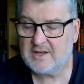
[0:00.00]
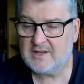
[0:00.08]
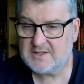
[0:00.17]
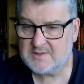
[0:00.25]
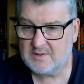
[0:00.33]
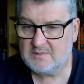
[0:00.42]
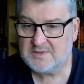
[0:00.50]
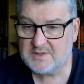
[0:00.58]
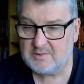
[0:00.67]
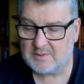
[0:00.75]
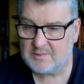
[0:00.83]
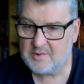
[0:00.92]
That's what I'm
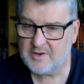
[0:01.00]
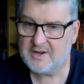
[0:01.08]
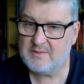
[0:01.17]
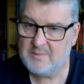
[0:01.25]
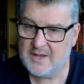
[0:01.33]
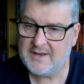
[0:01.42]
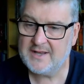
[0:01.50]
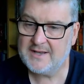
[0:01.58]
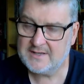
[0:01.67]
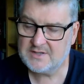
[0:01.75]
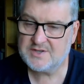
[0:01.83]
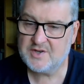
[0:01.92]
doing. I'm creating a better
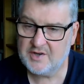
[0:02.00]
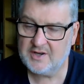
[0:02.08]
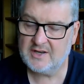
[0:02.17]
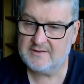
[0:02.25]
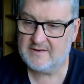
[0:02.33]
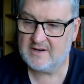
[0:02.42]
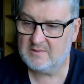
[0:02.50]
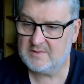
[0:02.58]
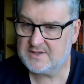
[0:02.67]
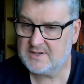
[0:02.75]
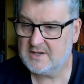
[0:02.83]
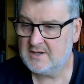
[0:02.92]
internal
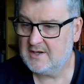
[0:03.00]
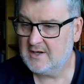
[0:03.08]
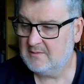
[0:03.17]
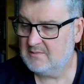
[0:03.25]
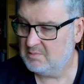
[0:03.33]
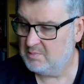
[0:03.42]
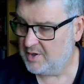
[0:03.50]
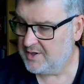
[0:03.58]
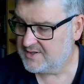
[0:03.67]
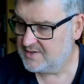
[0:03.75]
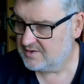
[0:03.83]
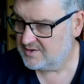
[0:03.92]
environment. My
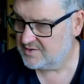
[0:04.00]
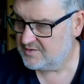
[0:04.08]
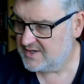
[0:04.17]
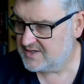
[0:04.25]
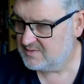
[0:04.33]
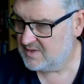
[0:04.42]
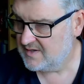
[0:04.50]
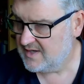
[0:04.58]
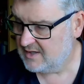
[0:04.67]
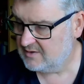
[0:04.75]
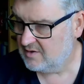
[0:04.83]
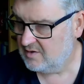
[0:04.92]
body's not stressed by the
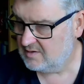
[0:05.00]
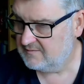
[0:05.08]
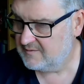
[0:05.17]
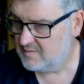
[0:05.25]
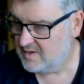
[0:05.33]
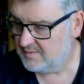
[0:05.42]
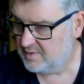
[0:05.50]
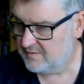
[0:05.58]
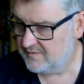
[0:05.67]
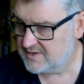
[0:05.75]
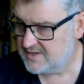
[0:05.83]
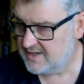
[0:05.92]
alcohol from the
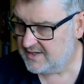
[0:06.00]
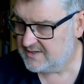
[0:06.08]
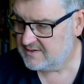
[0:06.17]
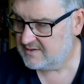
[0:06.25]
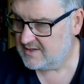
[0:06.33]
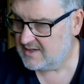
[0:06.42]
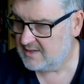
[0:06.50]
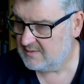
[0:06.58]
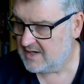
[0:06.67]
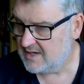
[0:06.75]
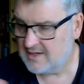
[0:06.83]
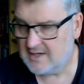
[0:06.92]
previous night, and
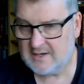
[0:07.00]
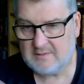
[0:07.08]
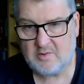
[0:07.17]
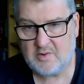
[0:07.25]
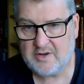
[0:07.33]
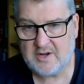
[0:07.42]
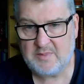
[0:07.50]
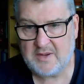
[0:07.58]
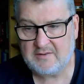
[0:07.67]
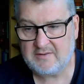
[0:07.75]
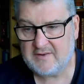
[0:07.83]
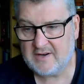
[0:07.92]
I'm creating a
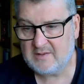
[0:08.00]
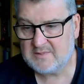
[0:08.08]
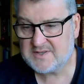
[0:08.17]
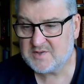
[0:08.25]
better environment.